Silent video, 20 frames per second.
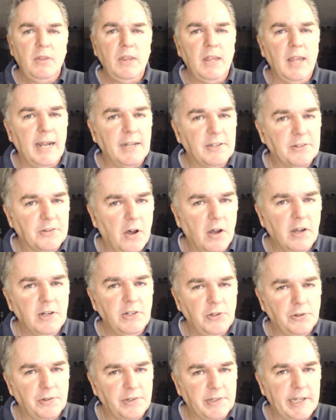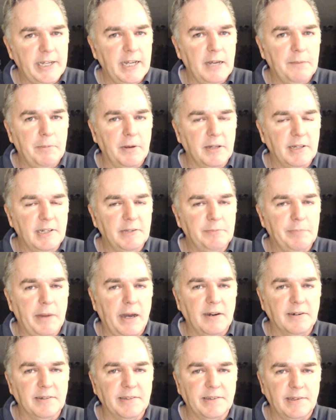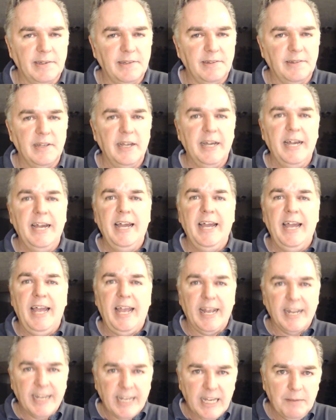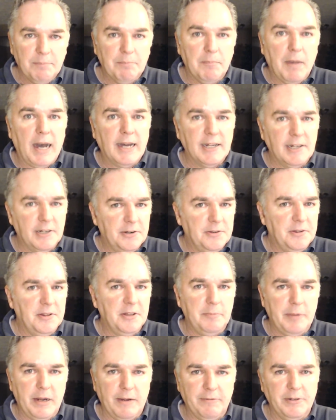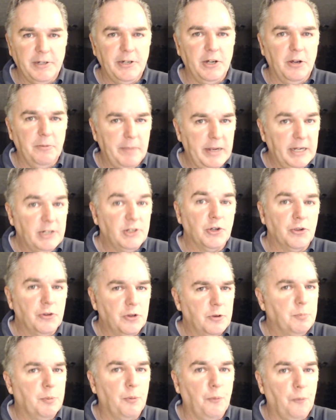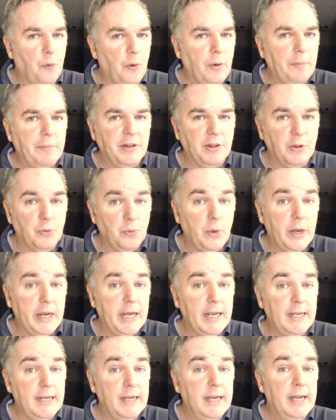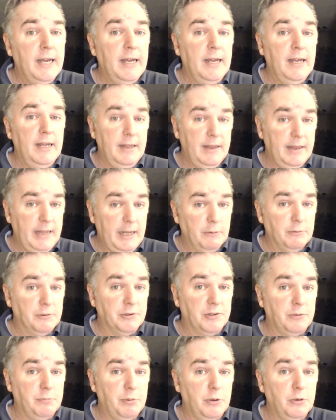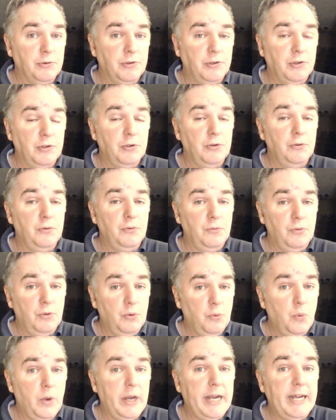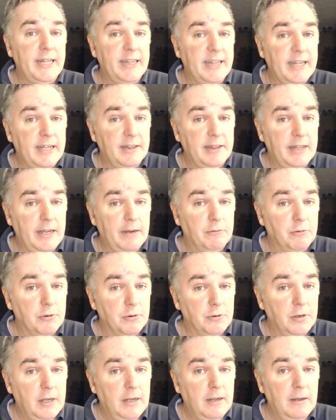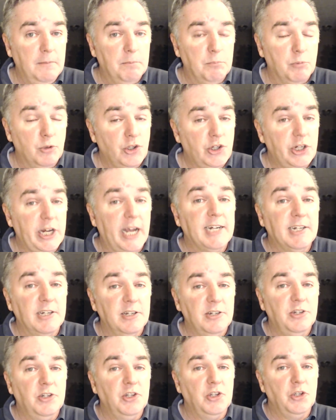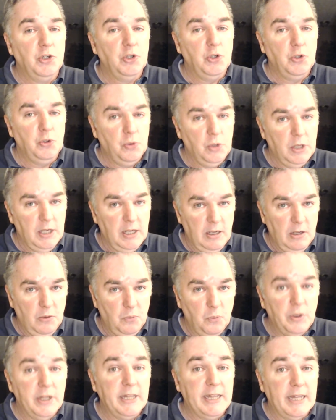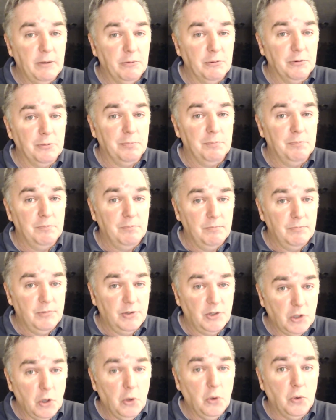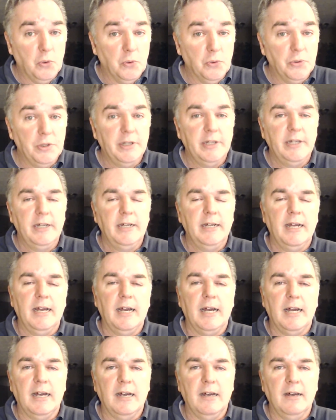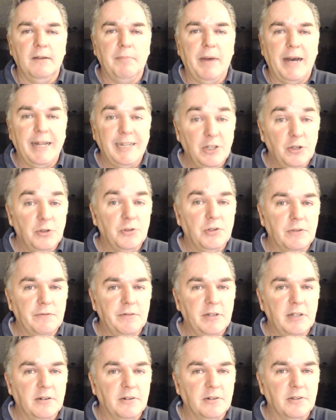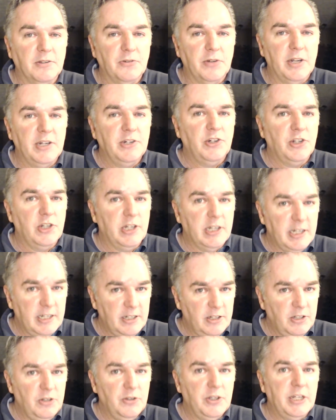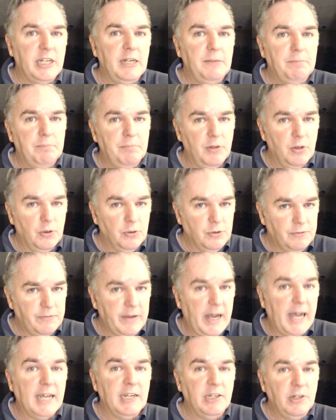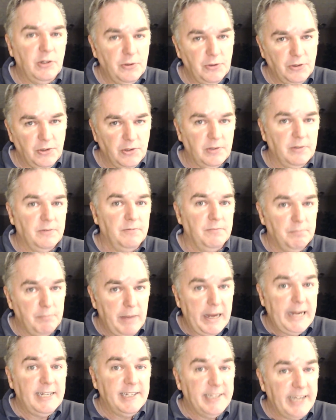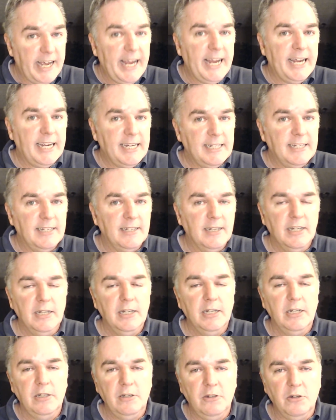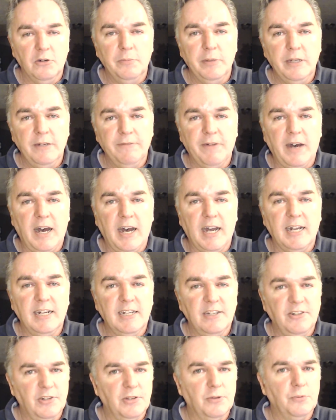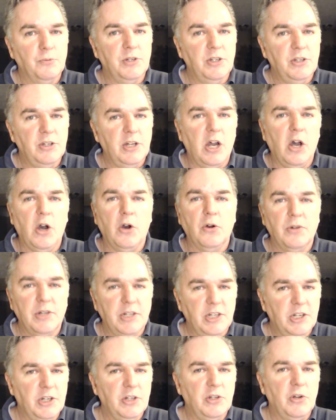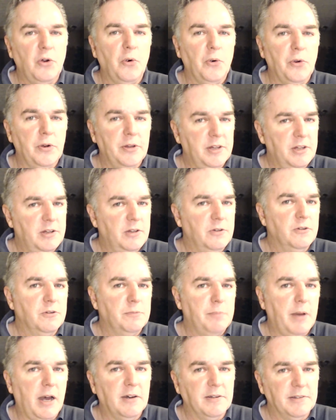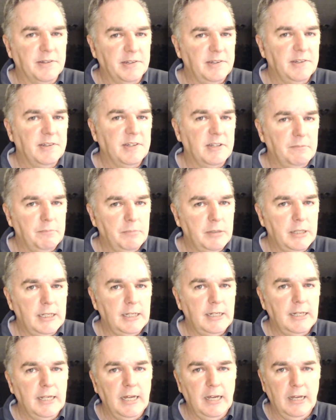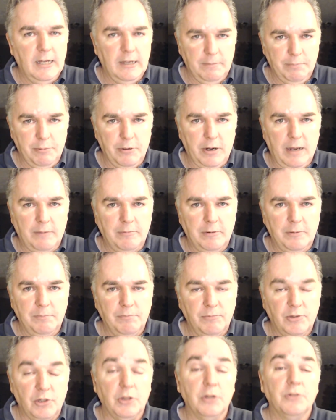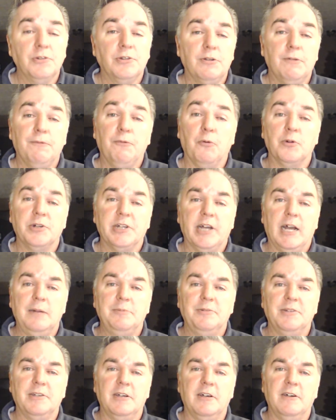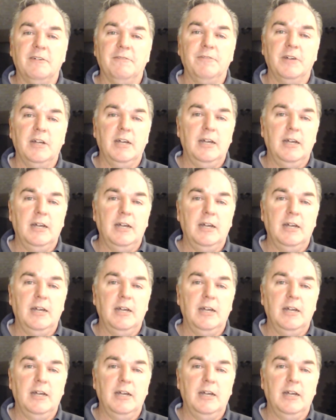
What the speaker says: as long as you stay up on these policies and monitor them every year, make sure they're performing the way they were supposed to, the way that they were projected to when they were sold by the use of an illustration, and you keep those values maintained, you'll be fine. It's just when you don't and you ignore it that those policies can be a problem. So those are the four types of